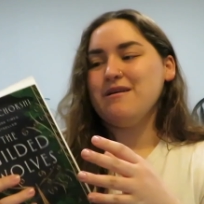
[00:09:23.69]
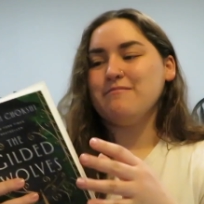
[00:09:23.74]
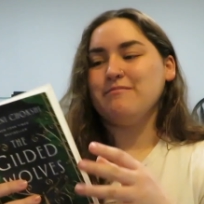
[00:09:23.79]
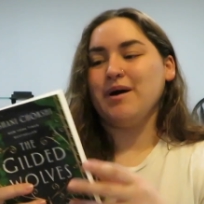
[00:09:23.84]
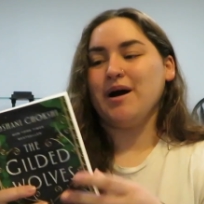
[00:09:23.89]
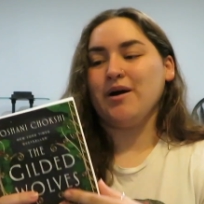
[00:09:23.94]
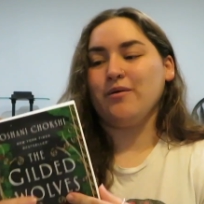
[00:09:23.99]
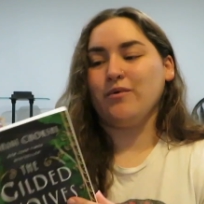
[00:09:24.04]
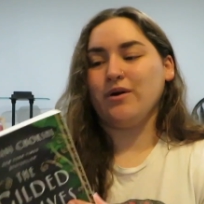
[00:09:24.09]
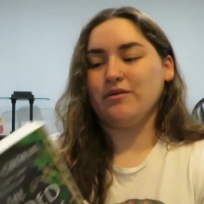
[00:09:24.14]

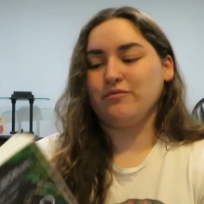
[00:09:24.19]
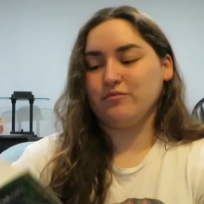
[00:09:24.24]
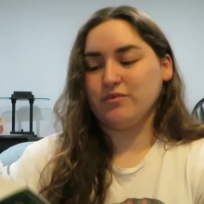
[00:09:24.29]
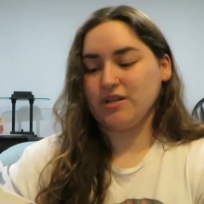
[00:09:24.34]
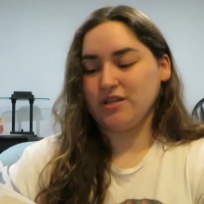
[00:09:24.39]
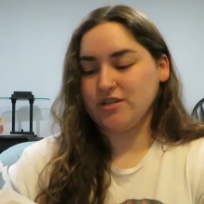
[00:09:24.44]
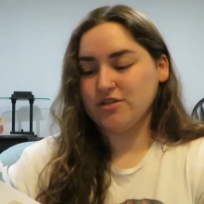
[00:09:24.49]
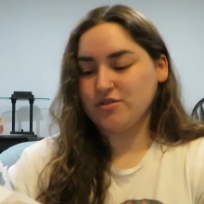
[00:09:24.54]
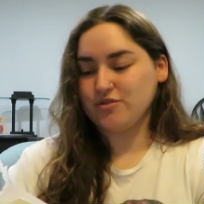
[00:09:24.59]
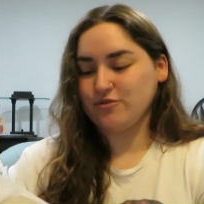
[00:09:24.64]
But what
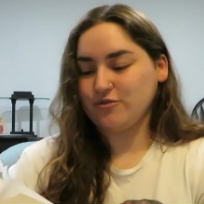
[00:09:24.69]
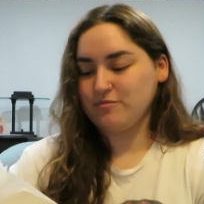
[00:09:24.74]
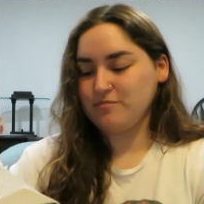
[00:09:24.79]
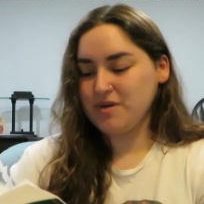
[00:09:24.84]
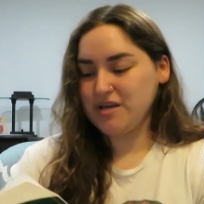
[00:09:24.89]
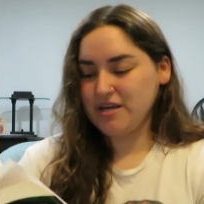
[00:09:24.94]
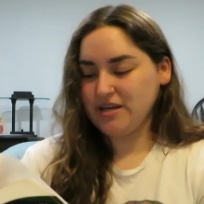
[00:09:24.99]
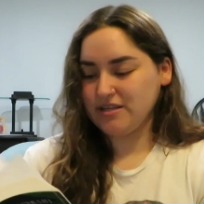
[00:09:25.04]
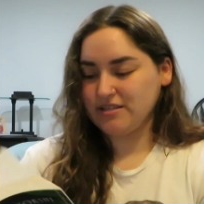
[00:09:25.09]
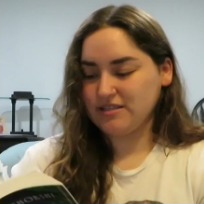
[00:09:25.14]
really sold
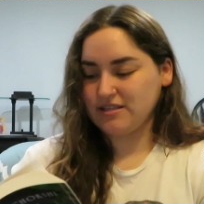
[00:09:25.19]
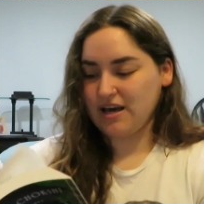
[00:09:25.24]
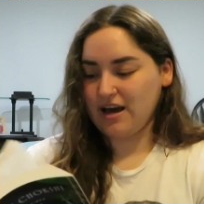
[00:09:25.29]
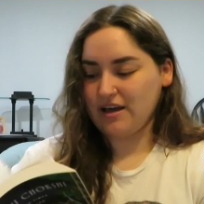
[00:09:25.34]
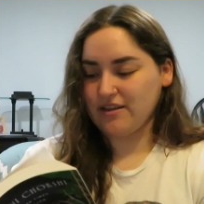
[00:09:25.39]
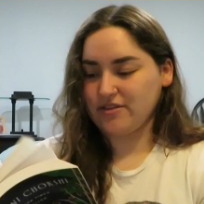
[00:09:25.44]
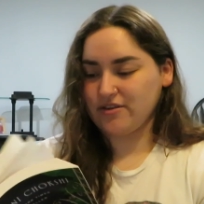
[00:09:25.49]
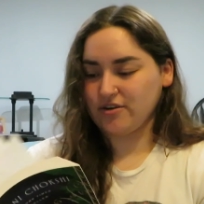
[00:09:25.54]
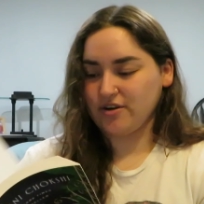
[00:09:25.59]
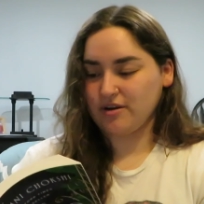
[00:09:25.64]
me is
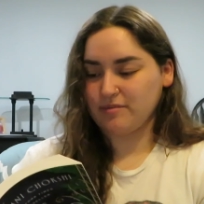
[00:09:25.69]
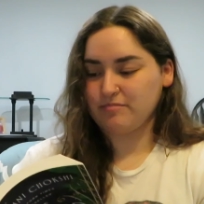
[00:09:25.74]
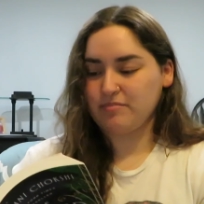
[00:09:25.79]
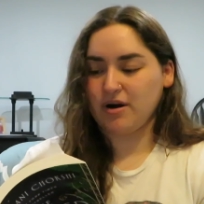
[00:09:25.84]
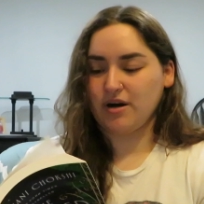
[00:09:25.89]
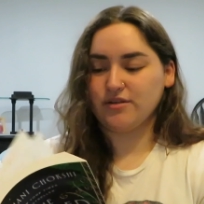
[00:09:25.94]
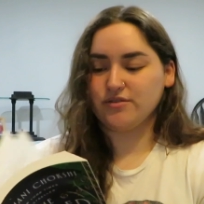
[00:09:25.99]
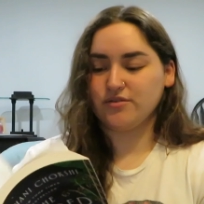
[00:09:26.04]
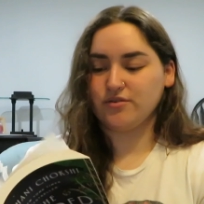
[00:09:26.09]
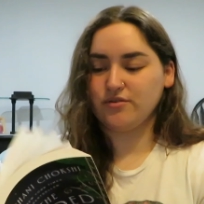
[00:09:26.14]
that there are
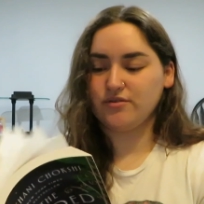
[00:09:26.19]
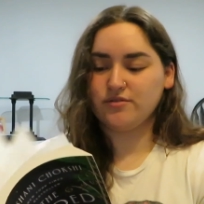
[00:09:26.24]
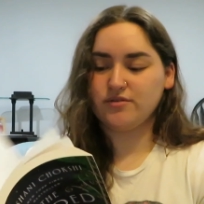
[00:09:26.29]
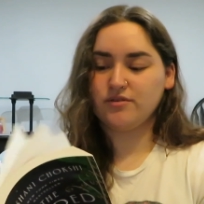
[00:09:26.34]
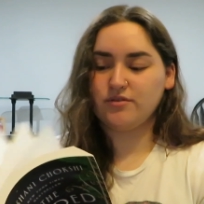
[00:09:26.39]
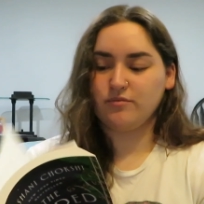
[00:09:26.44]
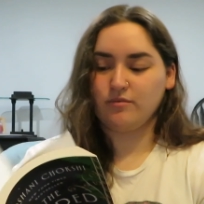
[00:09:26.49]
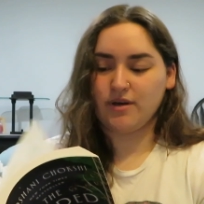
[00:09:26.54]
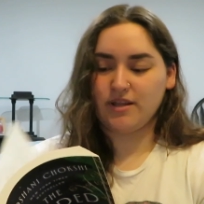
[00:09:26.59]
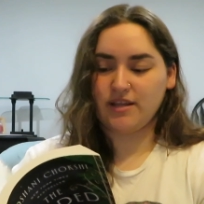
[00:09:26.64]

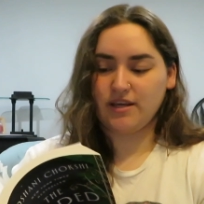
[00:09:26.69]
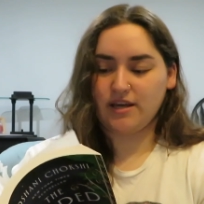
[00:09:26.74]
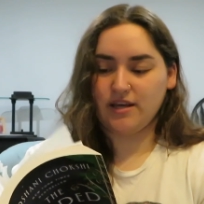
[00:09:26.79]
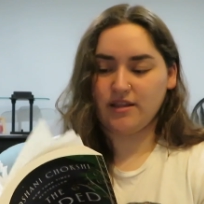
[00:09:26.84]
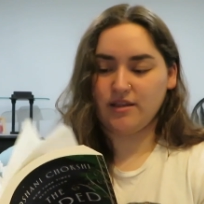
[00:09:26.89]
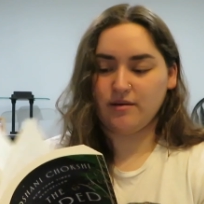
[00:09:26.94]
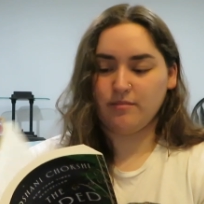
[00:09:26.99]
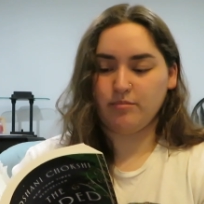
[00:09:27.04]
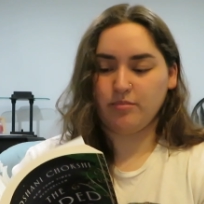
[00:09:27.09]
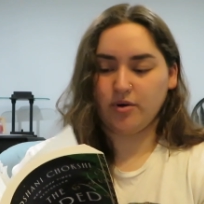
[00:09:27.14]
puzzles
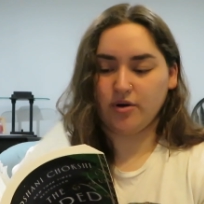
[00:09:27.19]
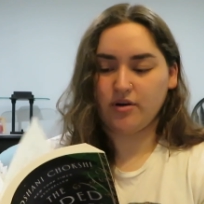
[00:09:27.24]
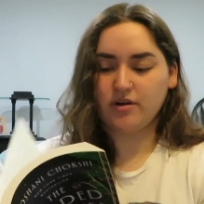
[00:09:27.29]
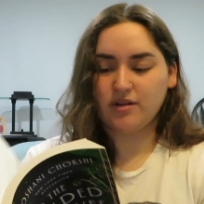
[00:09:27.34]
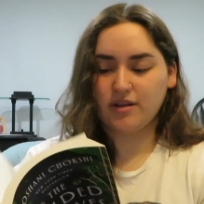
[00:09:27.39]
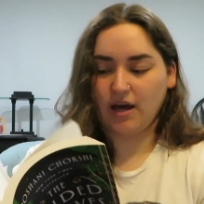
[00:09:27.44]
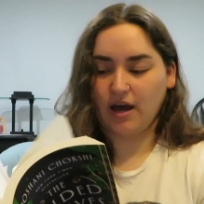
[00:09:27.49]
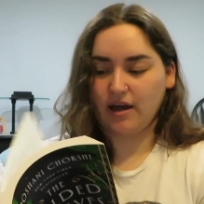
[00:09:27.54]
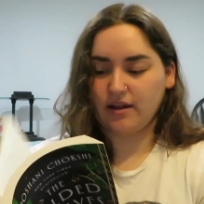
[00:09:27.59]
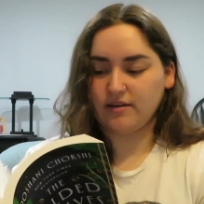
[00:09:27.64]
within the
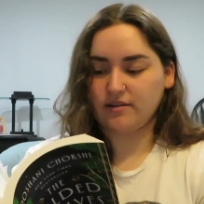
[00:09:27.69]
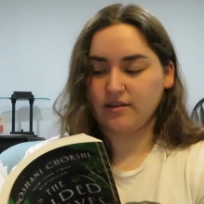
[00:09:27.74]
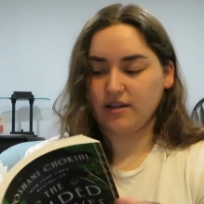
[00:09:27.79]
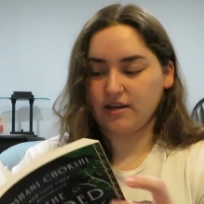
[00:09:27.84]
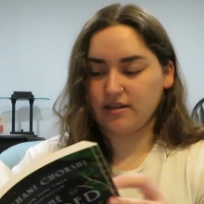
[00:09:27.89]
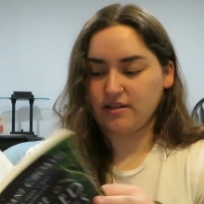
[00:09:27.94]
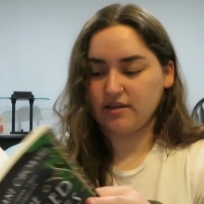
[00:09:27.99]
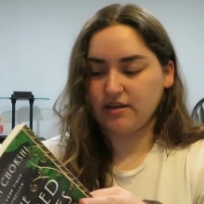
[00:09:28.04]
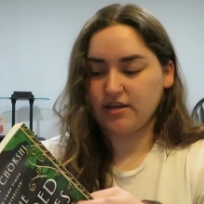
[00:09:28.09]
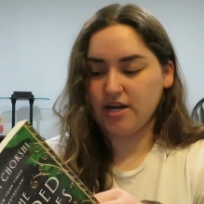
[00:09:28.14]
book that
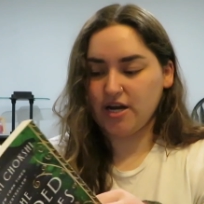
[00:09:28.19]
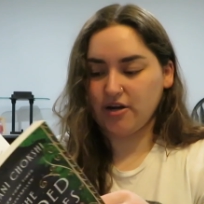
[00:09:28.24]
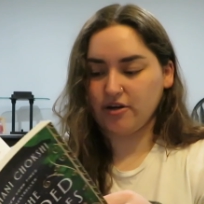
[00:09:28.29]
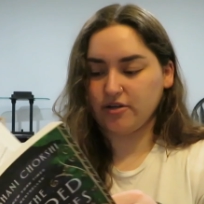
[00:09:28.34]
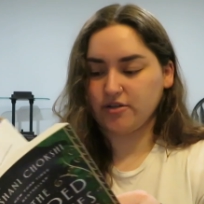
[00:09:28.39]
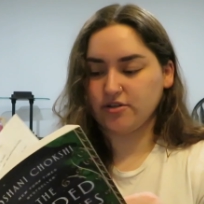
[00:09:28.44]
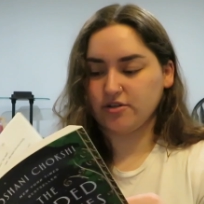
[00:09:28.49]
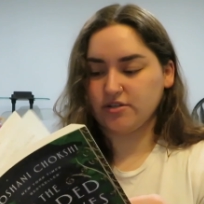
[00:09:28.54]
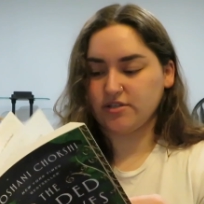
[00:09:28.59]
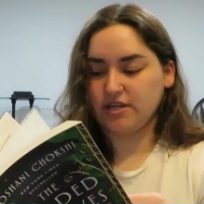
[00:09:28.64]
like the
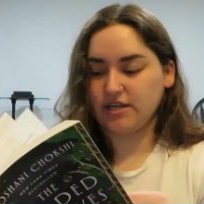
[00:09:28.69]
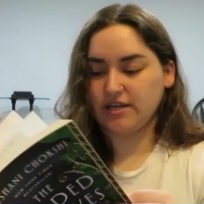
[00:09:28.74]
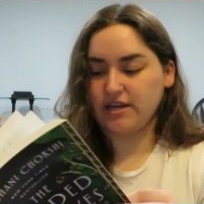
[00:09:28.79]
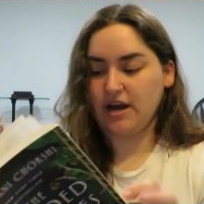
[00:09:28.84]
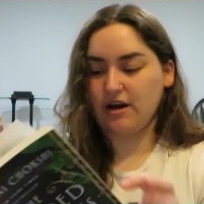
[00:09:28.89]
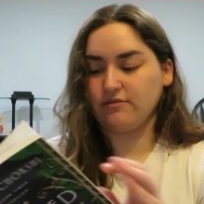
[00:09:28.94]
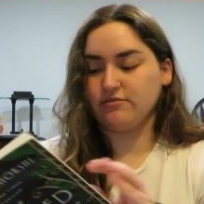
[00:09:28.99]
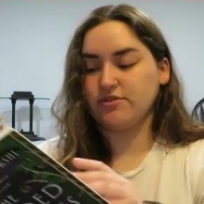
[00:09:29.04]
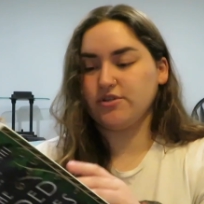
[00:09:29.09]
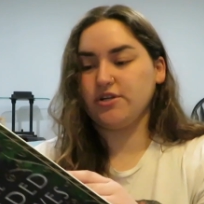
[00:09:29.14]
characters
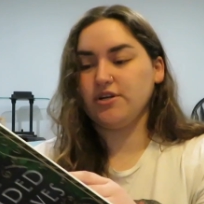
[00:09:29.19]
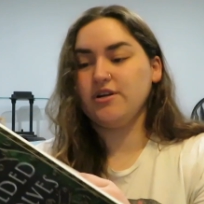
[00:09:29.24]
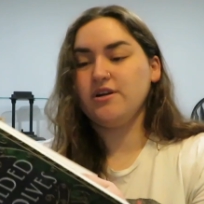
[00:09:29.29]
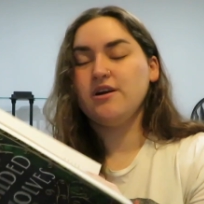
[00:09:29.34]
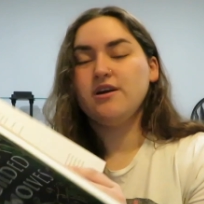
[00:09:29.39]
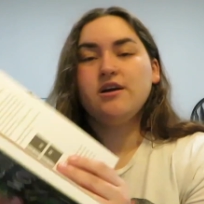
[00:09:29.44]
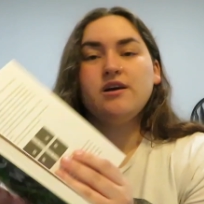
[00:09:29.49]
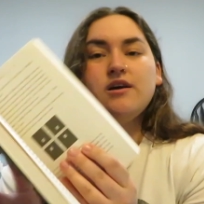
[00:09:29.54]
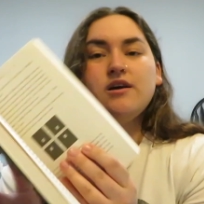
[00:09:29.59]
encounter,